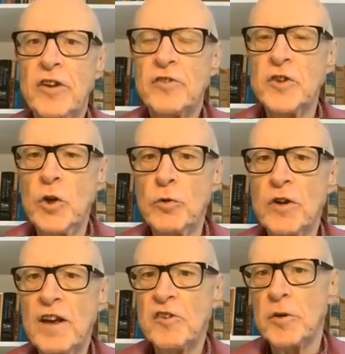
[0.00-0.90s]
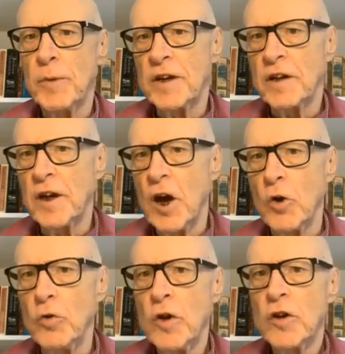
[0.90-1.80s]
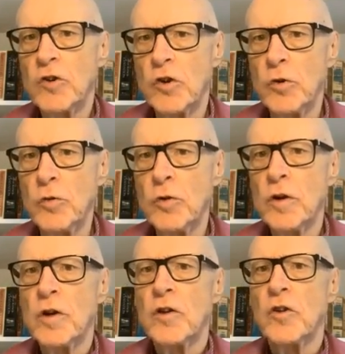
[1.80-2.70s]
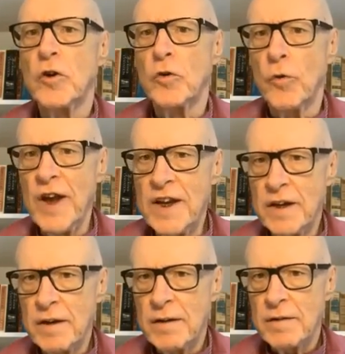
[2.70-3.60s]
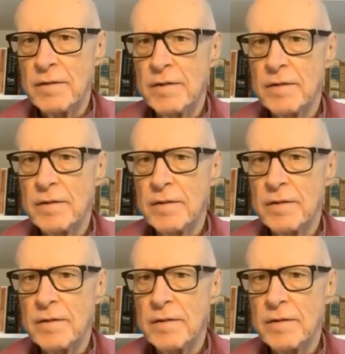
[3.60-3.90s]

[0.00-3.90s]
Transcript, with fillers: And if it's New Testament, go to the Greek